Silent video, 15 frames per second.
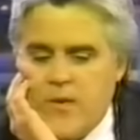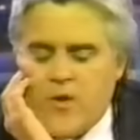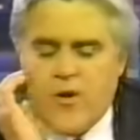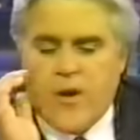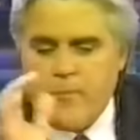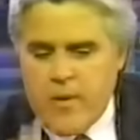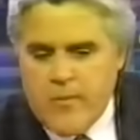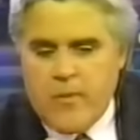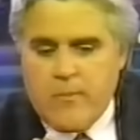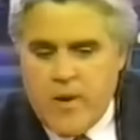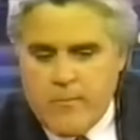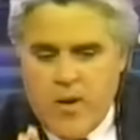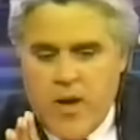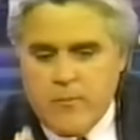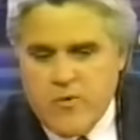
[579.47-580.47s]
you know, I remember
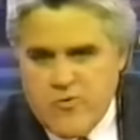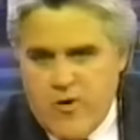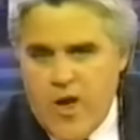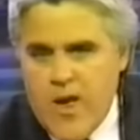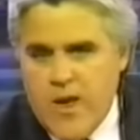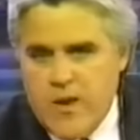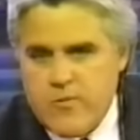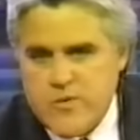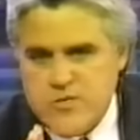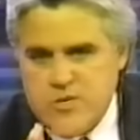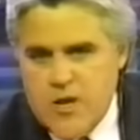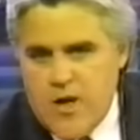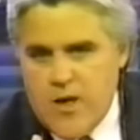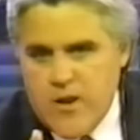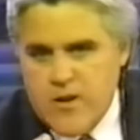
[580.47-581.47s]
my mom crying when
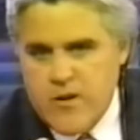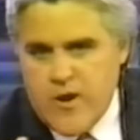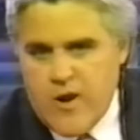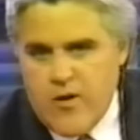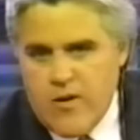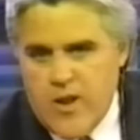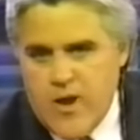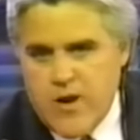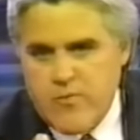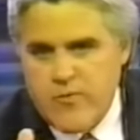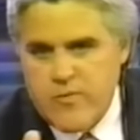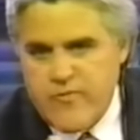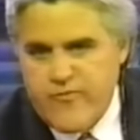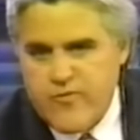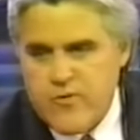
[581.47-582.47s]
John and Caroline
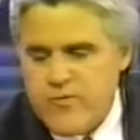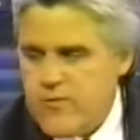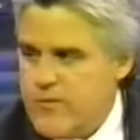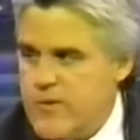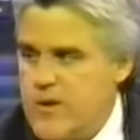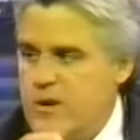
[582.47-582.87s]
were in the funeral,